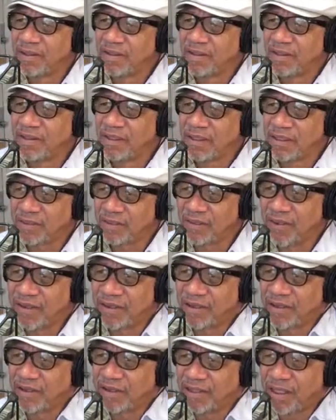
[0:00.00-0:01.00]

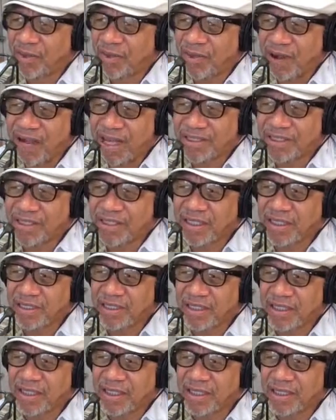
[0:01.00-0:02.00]
They're watching
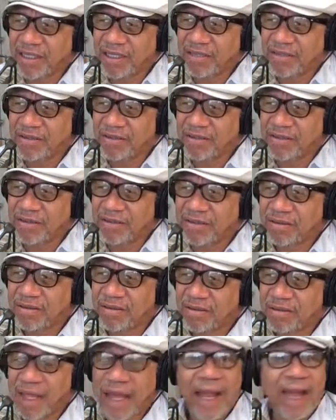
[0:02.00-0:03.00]
these
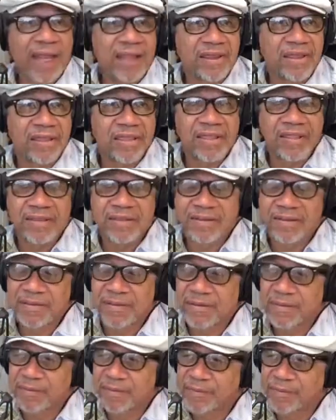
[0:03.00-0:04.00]
athletes,
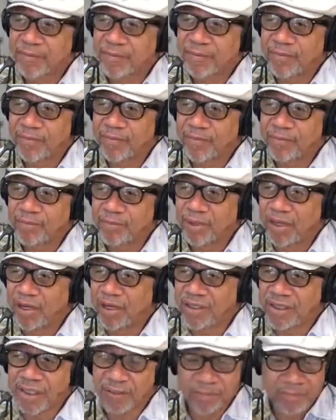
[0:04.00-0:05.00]

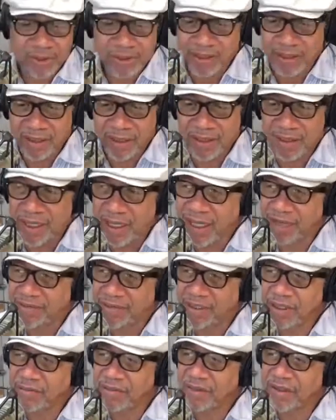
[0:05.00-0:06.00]
brawny, particularly
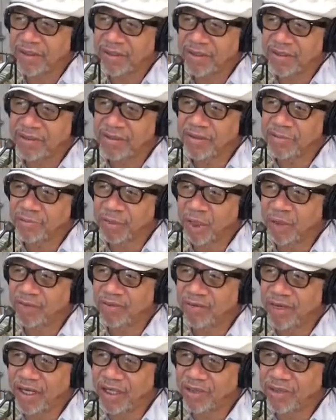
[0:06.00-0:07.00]
African Americans,
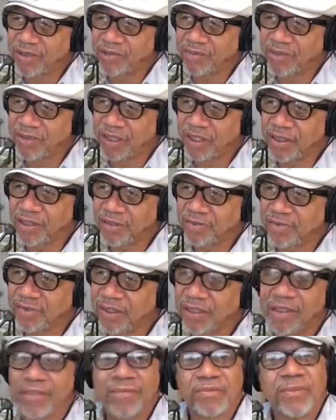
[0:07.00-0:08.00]
pulverize themselves for
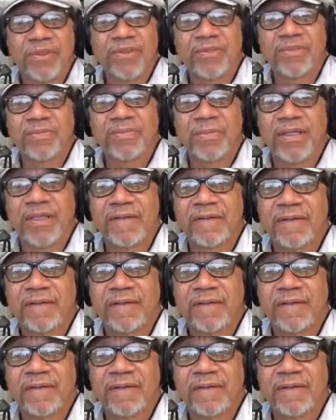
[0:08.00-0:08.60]
their amusement.